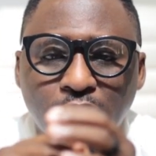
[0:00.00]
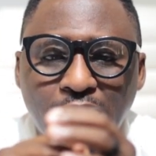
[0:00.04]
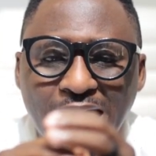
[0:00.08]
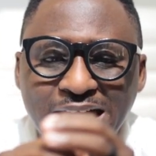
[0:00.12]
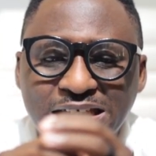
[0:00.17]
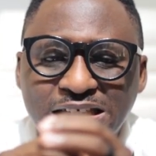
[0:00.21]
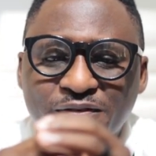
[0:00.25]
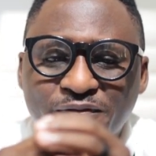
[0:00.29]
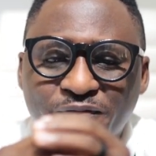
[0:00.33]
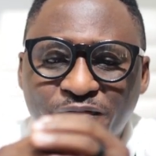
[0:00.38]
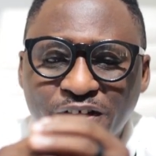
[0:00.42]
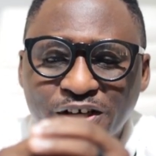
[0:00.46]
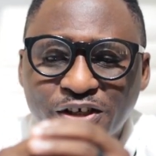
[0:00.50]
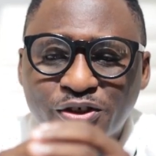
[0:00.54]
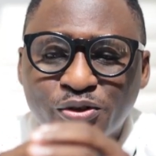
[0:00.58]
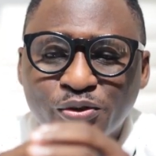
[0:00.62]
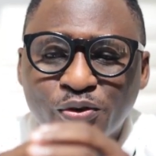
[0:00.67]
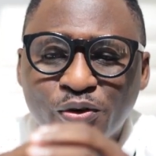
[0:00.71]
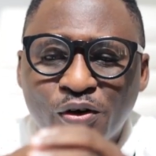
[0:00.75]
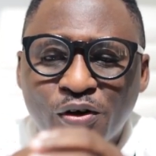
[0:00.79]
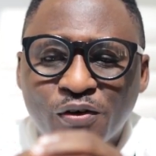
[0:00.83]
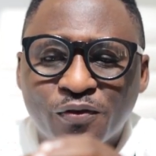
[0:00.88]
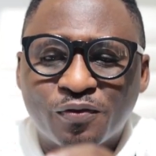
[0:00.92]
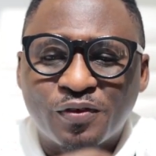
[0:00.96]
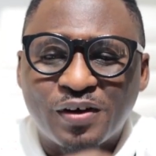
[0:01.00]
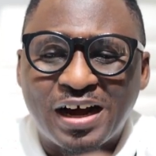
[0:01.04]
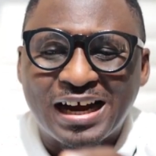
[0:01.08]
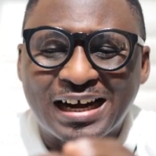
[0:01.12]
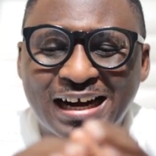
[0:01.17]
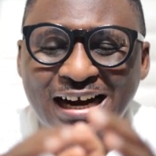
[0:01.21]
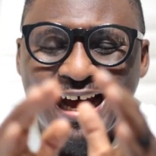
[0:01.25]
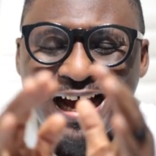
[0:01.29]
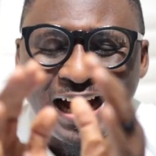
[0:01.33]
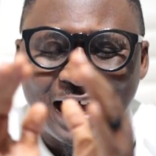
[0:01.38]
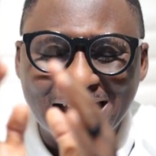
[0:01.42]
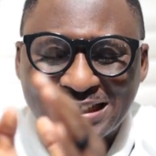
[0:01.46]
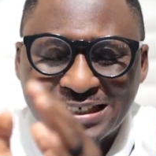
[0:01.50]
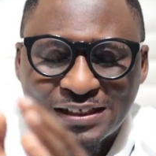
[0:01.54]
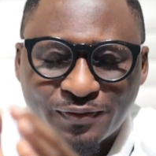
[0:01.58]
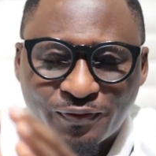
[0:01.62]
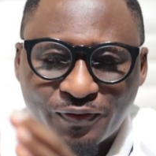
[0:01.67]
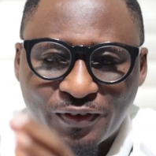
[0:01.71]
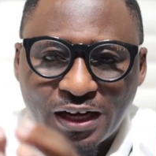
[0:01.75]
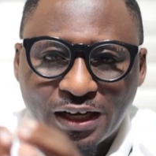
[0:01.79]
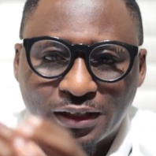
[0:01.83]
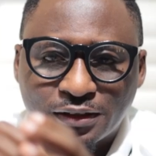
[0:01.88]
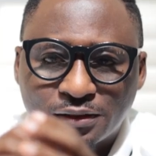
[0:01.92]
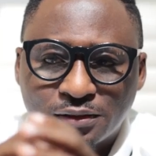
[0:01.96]
as a virtue of an
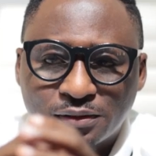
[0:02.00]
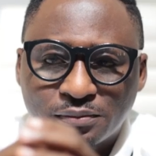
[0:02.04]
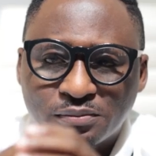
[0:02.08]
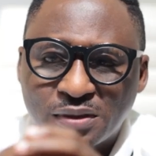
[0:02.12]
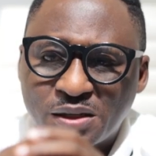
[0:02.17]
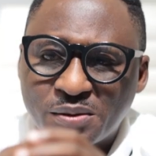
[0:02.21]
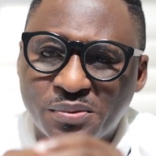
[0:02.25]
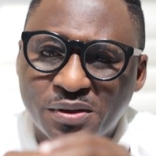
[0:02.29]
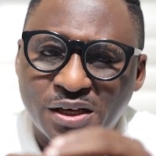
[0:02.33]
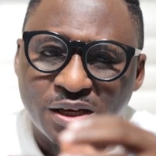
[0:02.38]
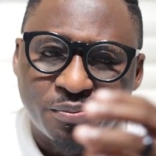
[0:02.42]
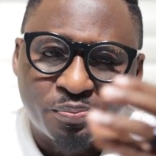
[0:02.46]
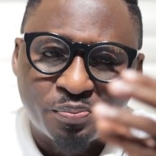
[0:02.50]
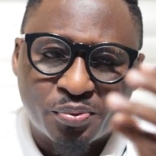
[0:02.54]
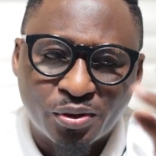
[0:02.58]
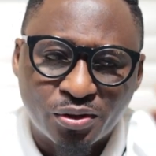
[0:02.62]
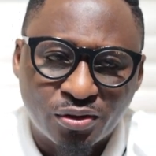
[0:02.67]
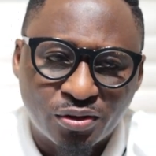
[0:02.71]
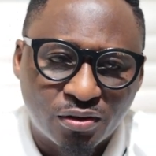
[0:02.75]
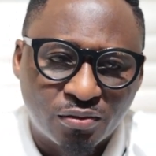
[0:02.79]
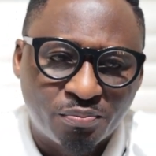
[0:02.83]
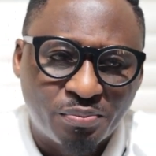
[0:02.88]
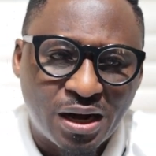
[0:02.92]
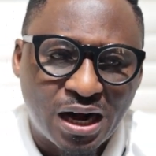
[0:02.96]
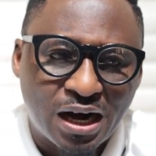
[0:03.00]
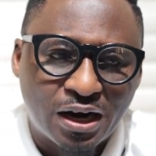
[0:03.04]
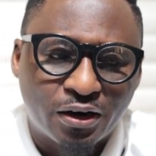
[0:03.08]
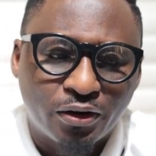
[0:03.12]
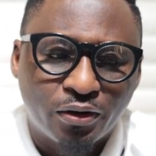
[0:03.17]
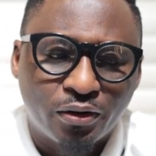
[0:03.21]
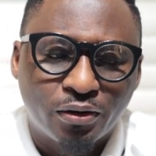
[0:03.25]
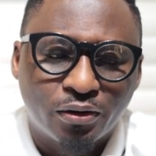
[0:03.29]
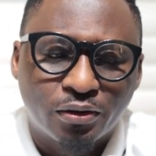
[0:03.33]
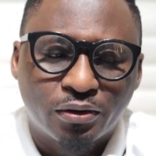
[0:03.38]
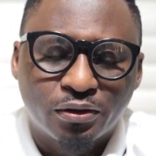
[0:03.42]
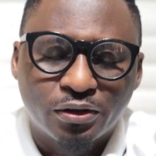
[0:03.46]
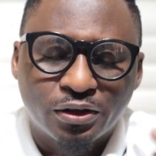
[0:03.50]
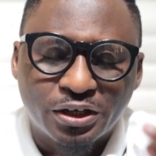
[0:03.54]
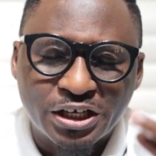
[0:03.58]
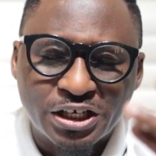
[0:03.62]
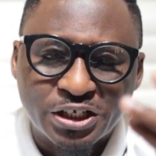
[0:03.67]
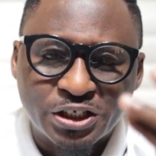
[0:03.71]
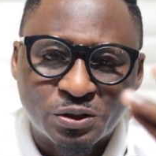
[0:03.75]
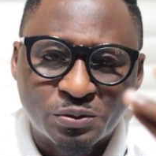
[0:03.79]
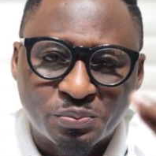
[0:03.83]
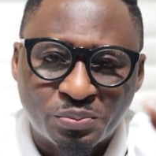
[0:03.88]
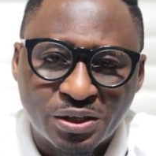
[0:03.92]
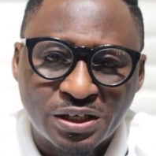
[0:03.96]
artifact, maybe a product backlog, a
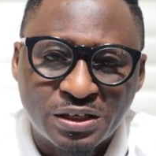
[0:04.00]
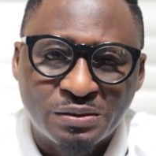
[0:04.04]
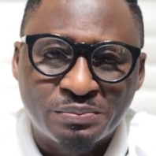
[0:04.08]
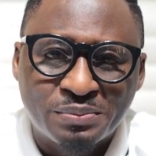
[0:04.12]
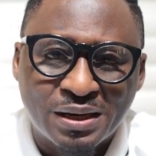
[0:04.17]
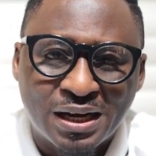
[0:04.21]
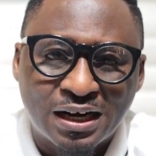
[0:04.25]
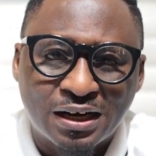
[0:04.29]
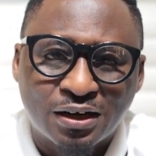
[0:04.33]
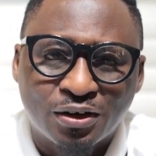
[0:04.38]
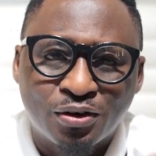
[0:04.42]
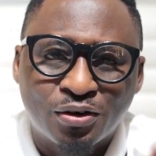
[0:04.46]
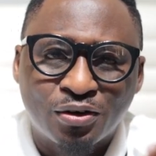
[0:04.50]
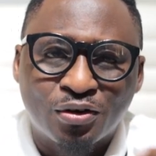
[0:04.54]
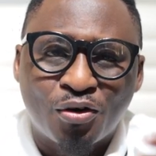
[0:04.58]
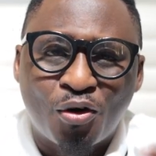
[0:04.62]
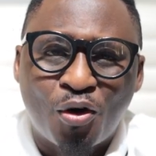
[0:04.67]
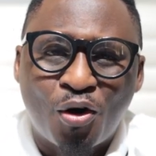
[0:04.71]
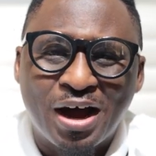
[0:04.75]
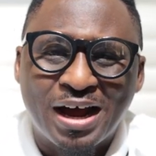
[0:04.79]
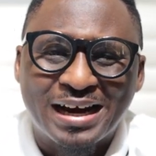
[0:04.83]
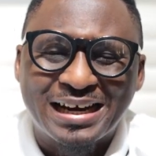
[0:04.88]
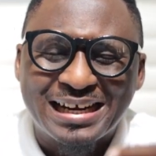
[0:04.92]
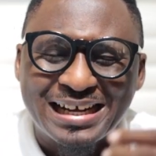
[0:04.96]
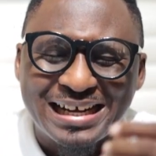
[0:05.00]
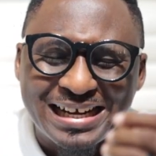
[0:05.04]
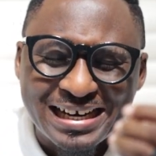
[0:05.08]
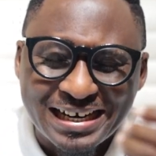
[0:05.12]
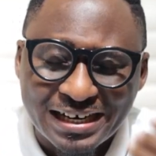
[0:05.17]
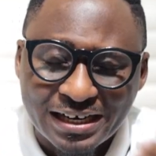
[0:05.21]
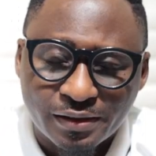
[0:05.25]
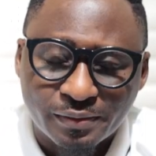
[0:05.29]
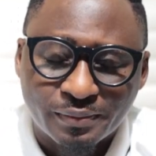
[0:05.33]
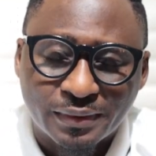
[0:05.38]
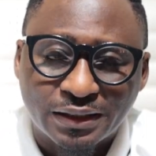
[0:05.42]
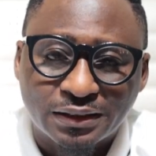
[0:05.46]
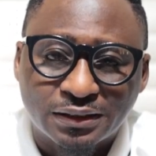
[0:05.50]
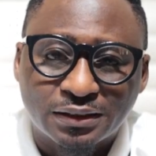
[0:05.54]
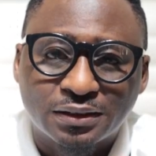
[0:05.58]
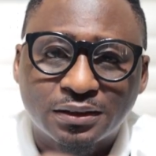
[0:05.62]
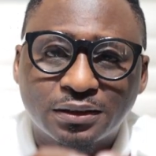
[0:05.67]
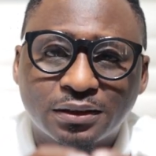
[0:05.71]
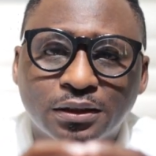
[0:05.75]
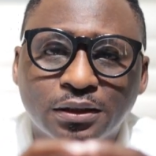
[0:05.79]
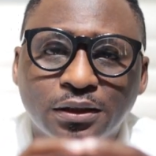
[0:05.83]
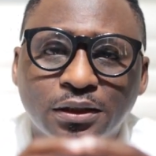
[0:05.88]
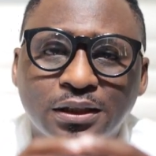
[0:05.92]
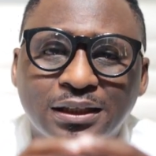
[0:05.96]
sprint backlog, or an increment,
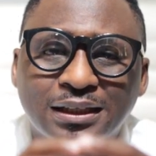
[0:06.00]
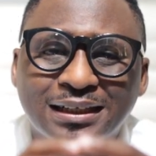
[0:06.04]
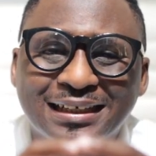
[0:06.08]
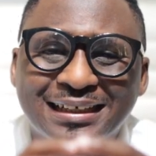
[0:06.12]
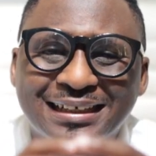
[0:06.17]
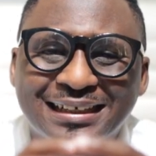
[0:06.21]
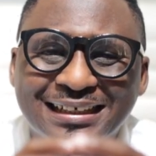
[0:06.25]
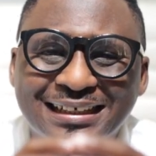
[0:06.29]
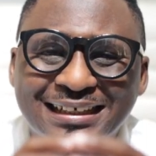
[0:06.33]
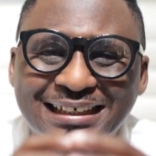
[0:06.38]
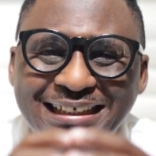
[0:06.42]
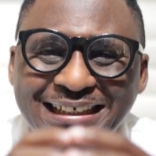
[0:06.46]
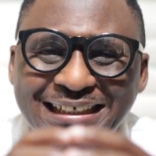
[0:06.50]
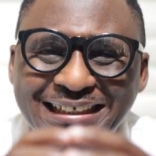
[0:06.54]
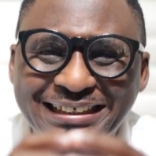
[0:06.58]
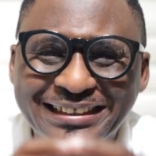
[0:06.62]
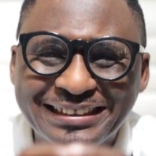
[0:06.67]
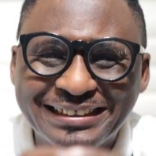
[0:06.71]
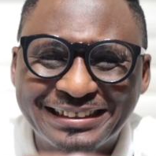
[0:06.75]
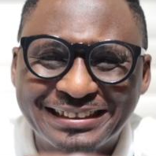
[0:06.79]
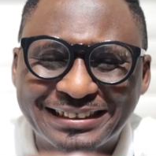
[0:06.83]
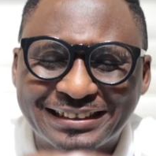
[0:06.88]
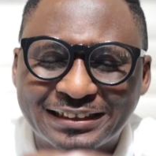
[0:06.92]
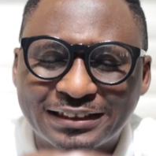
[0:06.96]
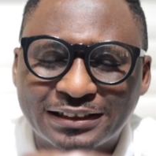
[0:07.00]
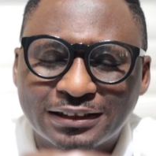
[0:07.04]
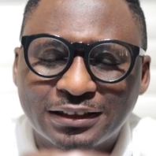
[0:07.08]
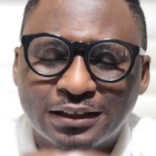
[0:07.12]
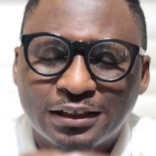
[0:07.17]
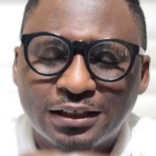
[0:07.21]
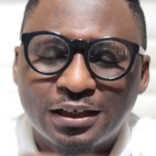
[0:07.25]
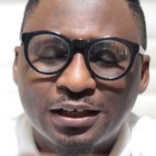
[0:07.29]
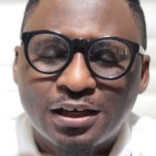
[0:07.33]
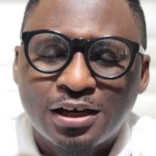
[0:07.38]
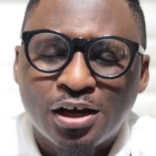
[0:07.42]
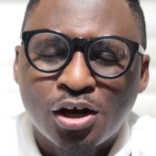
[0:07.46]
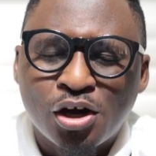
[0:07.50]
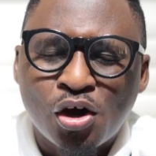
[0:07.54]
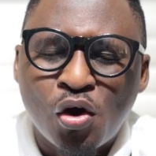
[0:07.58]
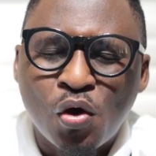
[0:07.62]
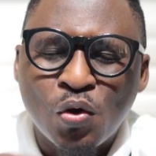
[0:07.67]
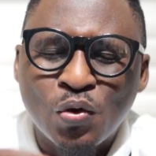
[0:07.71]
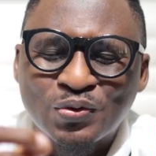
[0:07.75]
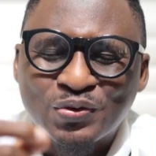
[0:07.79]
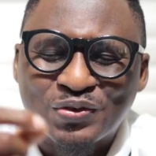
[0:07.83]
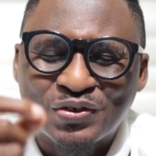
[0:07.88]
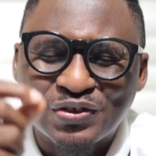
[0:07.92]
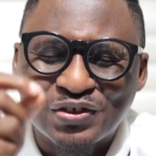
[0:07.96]
is
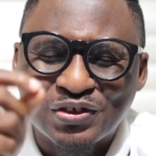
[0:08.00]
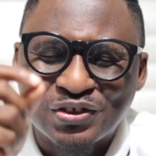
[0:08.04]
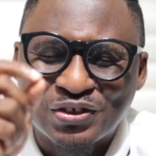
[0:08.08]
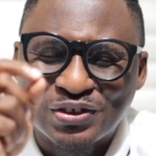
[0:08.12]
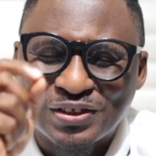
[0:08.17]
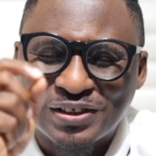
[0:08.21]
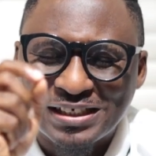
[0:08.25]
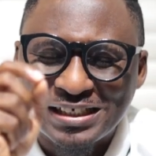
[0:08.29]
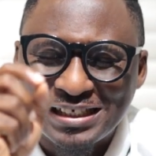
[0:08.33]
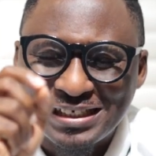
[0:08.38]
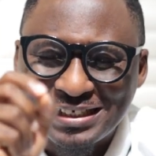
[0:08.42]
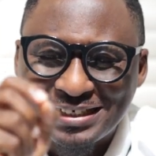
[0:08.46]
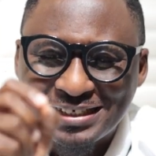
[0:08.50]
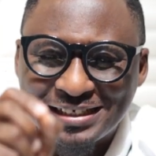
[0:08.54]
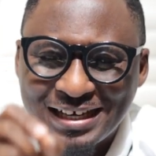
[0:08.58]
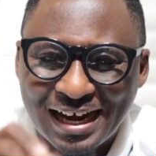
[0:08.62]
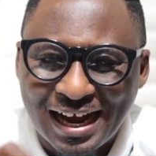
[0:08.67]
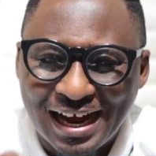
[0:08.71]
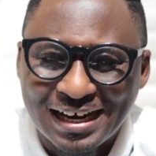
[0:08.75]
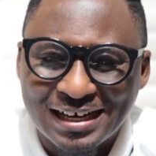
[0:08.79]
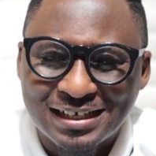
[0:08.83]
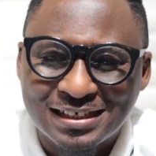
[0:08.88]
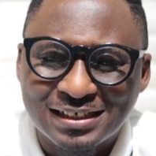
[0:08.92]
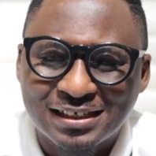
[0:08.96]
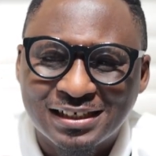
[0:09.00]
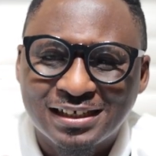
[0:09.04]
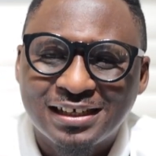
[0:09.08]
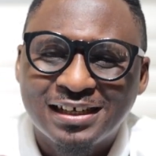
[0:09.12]
considered